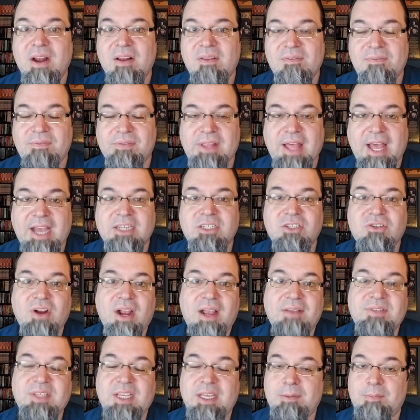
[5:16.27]
flash
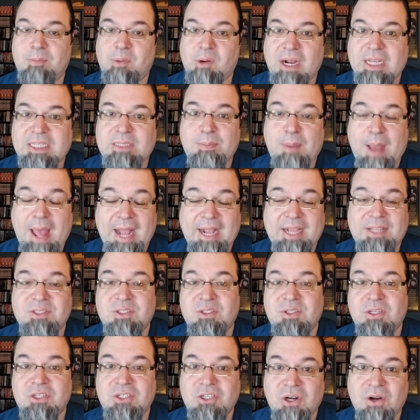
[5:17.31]
drives and press packets
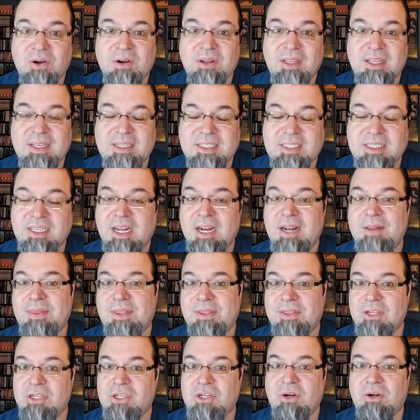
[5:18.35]
to journalists that
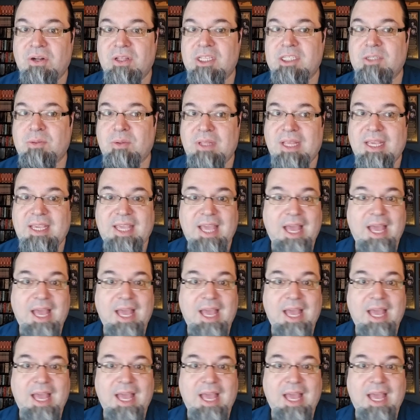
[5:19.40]
the journalists were like,